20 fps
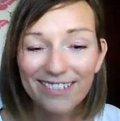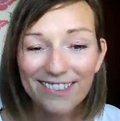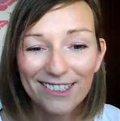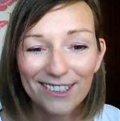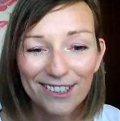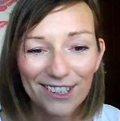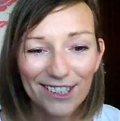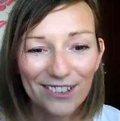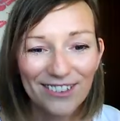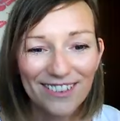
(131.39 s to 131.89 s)

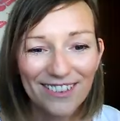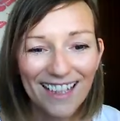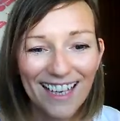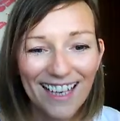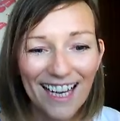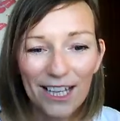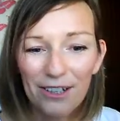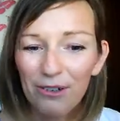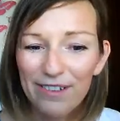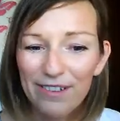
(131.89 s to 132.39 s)
You know,
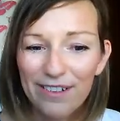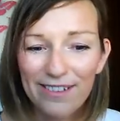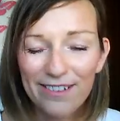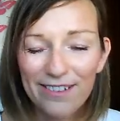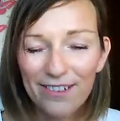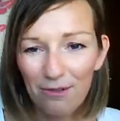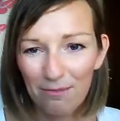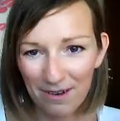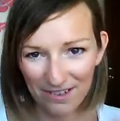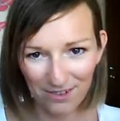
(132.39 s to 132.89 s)
it wasn't
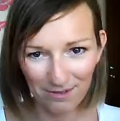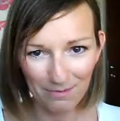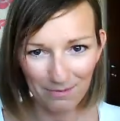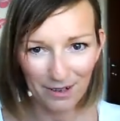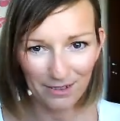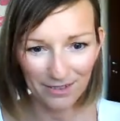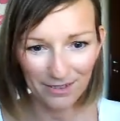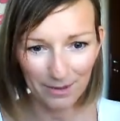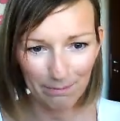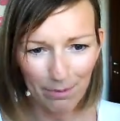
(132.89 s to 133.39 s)
so much
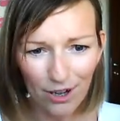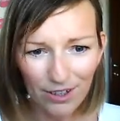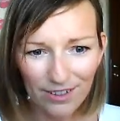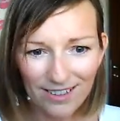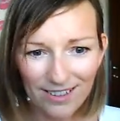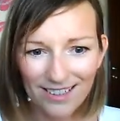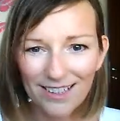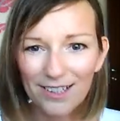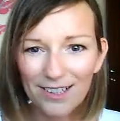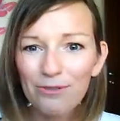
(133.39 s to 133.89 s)
about the
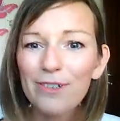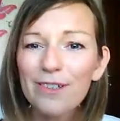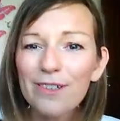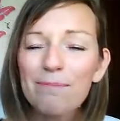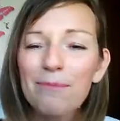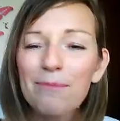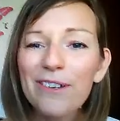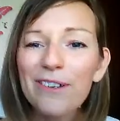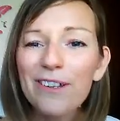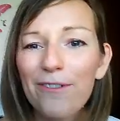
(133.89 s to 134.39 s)
body, it was
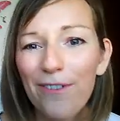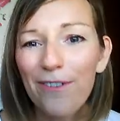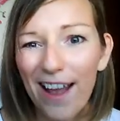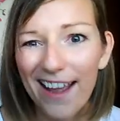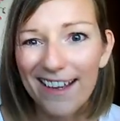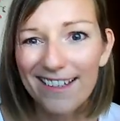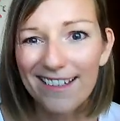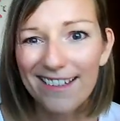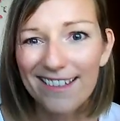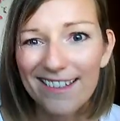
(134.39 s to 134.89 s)
more the
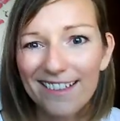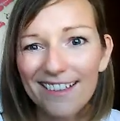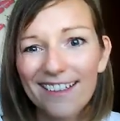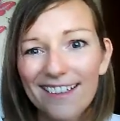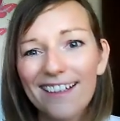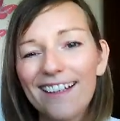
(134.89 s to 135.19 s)
face.